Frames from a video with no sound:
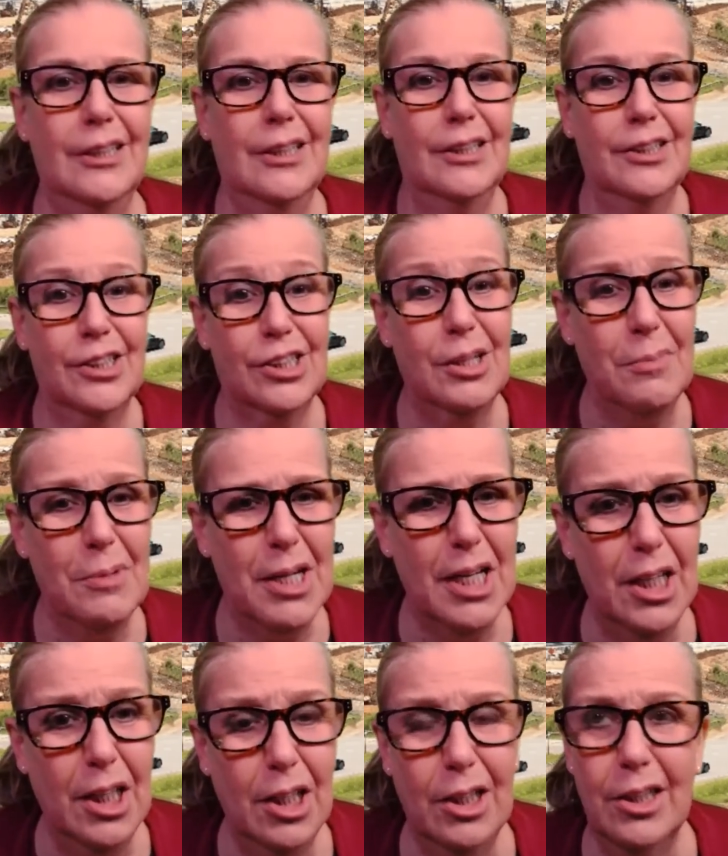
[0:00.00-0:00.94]
to some
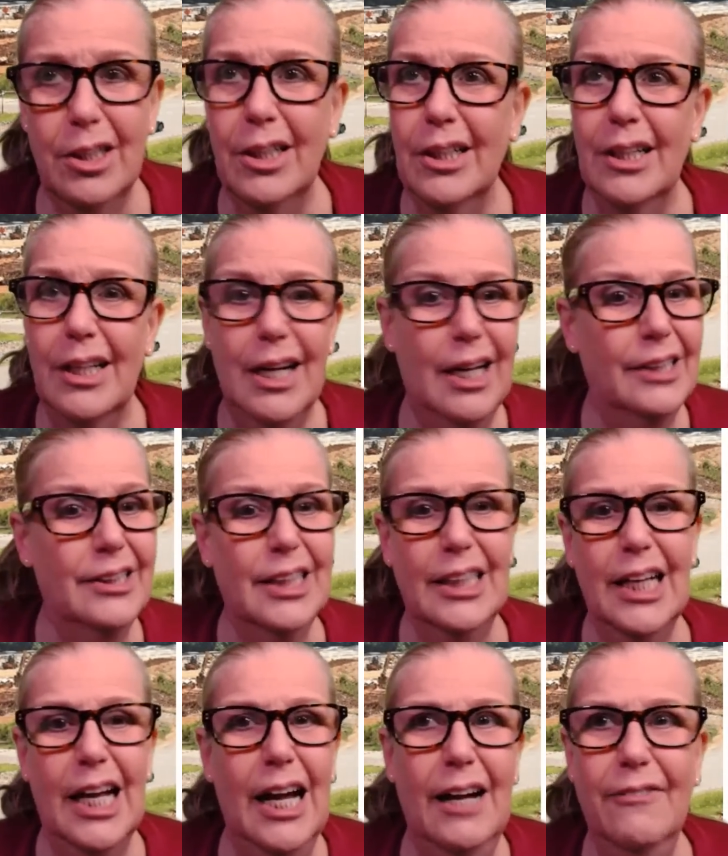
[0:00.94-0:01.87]
killer, and then
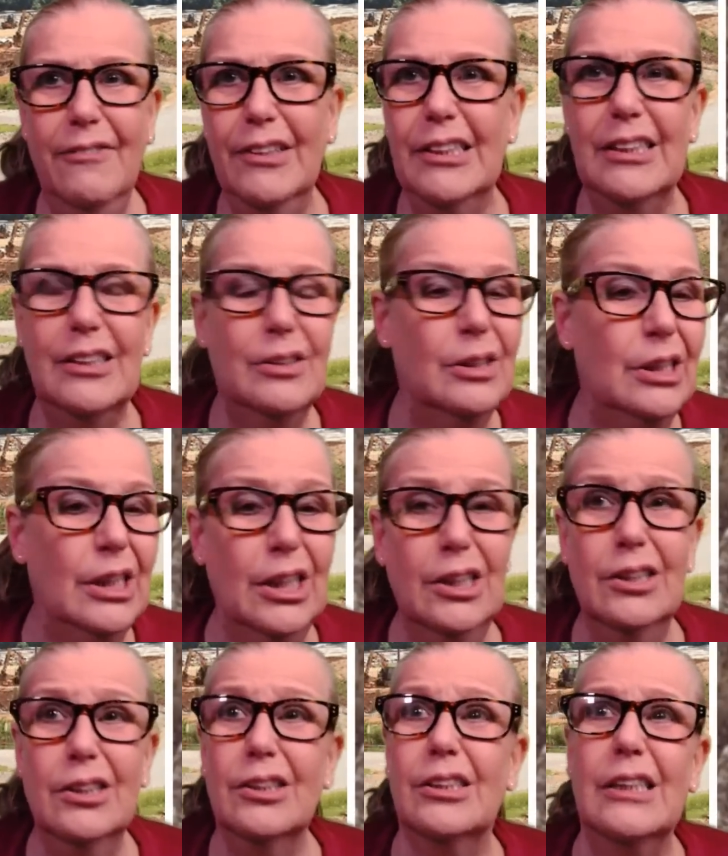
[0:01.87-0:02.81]
having
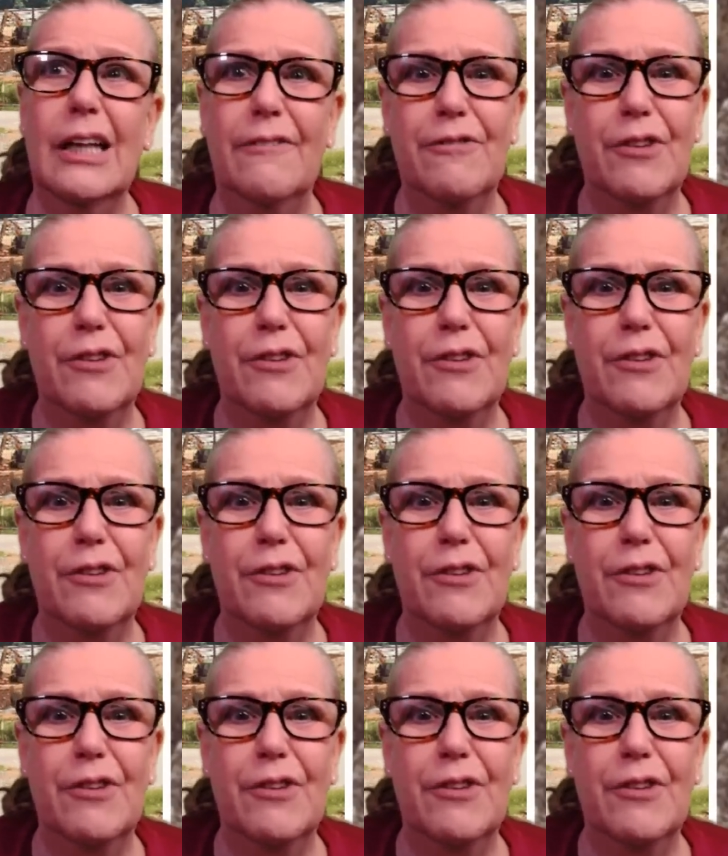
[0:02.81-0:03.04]
years after